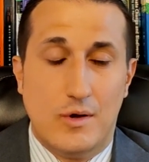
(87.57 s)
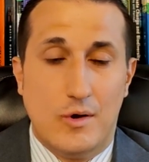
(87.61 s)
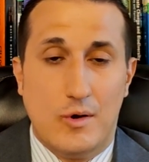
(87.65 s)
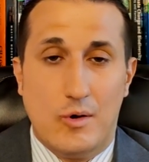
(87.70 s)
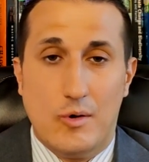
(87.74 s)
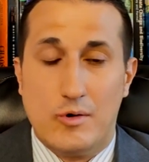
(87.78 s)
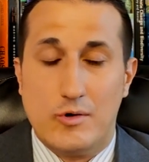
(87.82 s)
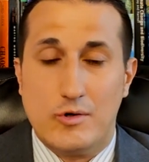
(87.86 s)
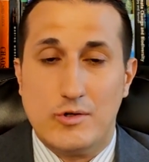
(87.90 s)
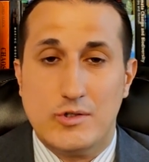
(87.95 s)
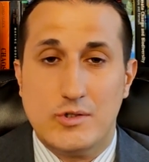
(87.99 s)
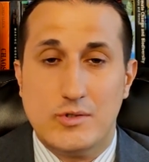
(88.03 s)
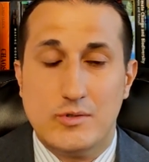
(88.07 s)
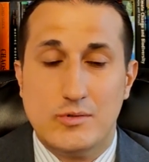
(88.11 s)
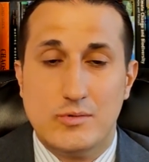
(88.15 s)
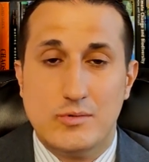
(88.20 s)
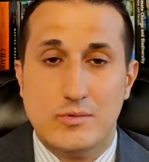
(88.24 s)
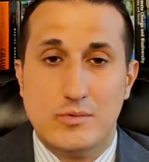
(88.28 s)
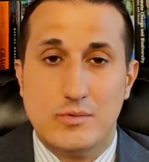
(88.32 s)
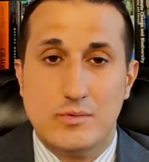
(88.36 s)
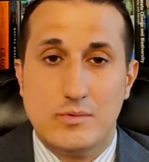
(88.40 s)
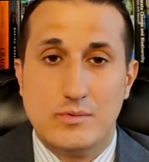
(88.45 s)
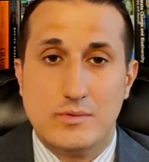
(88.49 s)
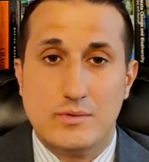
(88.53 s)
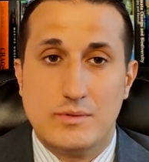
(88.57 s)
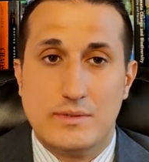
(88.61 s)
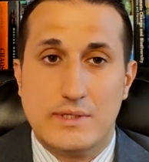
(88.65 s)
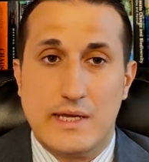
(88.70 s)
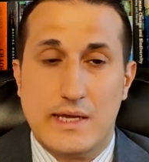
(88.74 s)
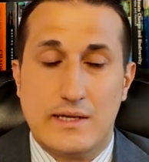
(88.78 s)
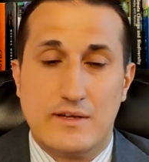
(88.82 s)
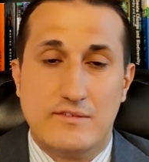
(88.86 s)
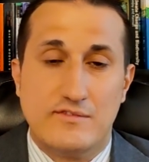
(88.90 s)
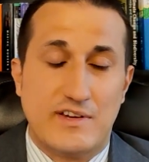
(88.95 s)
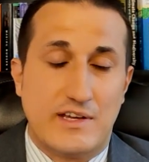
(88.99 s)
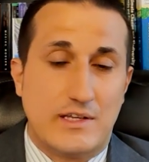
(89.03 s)
or do you
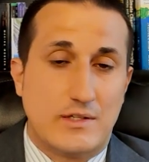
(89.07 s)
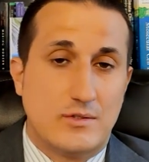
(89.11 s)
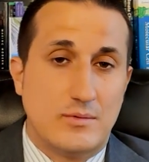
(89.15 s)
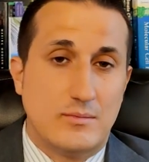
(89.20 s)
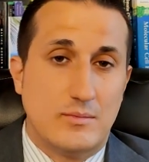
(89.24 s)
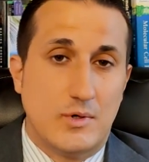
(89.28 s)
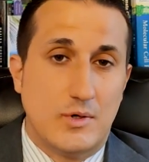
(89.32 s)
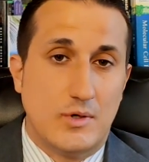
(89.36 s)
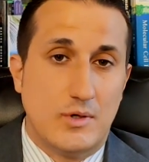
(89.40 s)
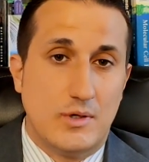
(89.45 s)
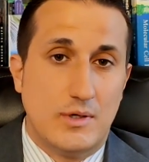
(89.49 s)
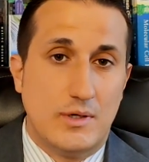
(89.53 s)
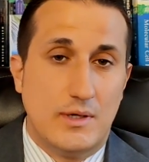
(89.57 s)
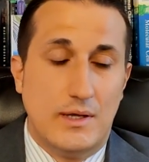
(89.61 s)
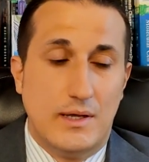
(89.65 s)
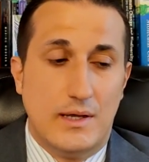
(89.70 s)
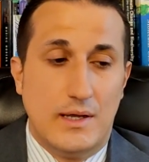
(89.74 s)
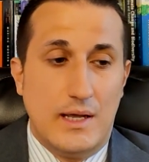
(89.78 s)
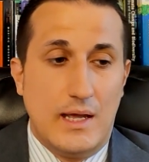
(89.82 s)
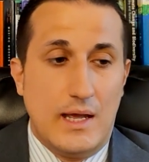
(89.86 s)
take victimhood